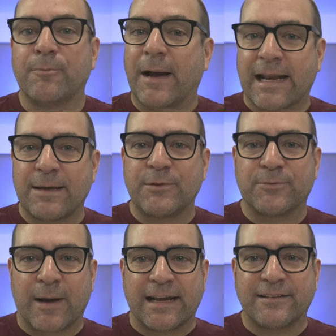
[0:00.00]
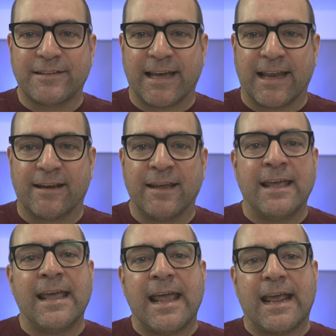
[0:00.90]
My name is MynusTen,
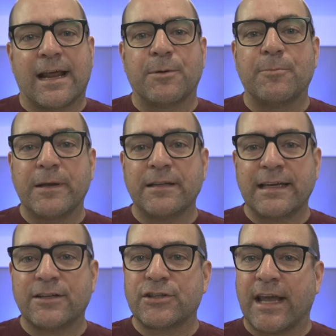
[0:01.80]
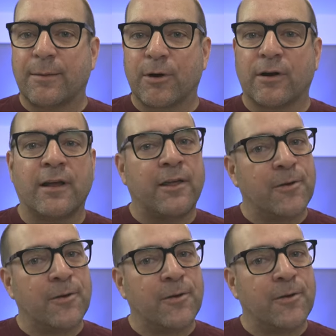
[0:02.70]
and I'm a middle aged gamer,